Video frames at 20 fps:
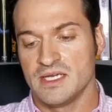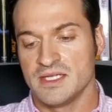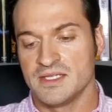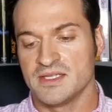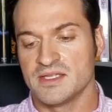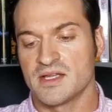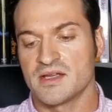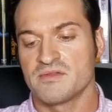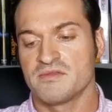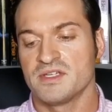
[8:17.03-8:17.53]
it
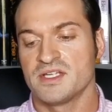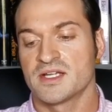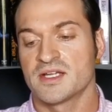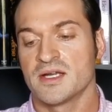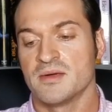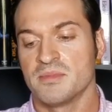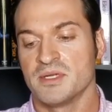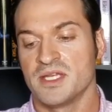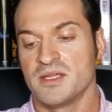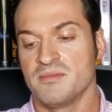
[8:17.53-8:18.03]
did not even
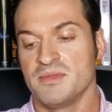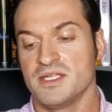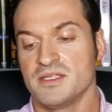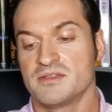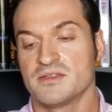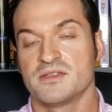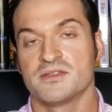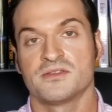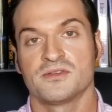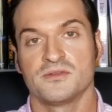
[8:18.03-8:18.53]
accompany me
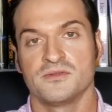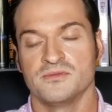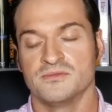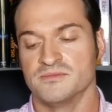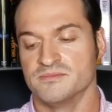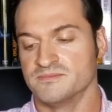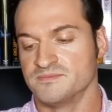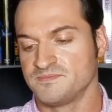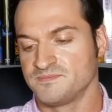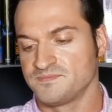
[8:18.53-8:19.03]
to the
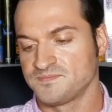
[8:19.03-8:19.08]
tomb.